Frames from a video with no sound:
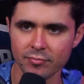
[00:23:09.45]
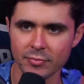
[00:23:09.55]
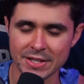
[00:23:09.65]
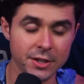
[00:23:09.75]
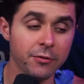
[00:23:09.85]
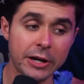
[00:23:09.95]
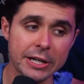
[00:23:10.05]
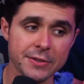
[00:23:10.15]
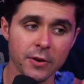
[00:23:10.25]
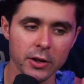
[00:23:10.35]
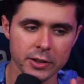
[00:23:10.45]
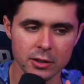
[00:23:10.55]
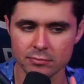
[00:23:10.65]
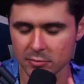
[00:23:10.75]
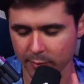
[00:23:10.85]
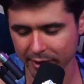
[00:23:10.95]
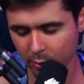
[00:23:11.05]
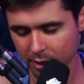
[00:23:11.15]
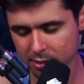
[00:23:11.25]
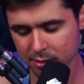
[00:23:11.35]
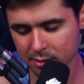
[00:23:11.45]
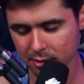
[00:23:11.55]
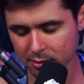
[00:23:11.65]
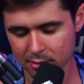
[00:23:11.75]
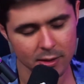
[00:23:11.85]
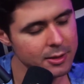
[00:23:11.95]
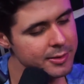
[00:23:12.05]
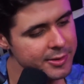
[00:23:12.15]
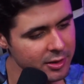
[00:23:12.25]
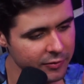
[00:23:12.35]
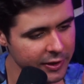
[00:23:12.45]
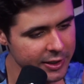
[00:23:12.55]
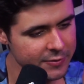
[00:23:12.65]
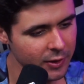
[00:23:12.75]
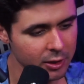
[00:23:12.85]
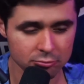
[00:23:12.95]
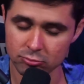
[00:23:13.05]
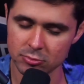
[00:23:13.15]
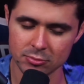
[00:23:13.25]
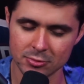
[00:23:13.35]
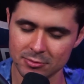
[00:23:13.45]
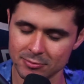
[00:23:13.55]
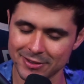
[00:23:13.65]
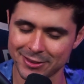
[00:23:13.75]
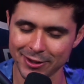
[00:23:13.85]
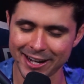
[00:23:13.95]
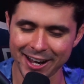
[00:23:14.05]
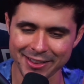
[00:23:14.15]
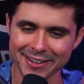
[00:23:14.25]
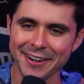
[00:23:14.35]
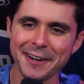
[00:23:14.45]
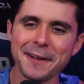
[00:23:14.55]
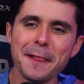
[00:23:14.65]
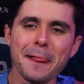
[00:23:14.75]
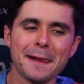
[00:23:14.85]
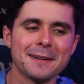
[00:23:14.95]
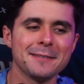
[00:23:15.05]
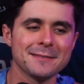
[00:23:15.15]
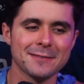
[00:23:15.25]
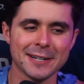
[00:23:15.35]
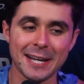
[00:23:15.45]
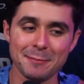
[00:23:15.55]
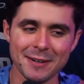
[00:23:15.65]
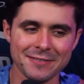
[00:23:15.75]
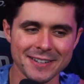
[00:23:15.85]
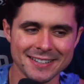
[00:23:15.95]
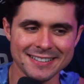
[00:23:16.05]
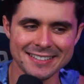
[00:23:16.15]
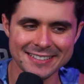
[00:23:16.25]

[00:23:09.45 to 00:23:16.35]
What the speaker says: Still Frankie's fault, though. No matter what I just said, still Frankie's fault. Throw that out there. Fuck that motherfucker.